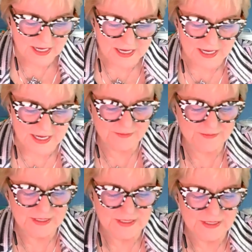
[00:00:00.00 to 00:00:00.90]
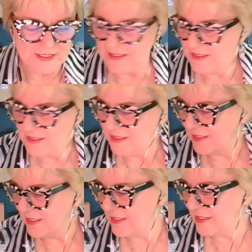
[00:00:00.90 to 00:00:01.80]
um,
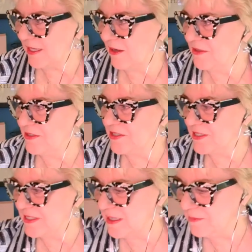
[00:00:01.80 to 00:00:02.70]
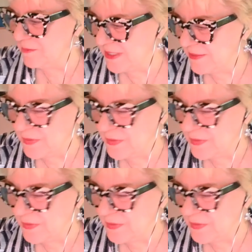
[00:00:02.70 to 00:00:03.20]
are but just. You, you've brought this